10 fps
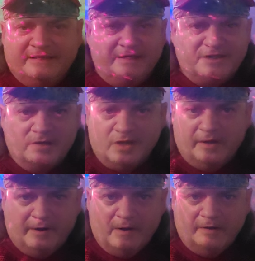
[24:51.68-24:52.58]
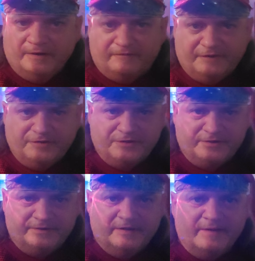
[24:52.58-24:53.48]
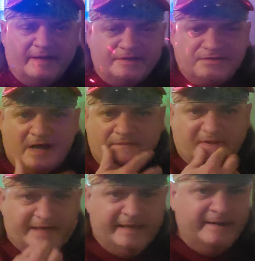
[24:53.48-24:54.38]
the list goes on and on, a future, and all that good stuff. And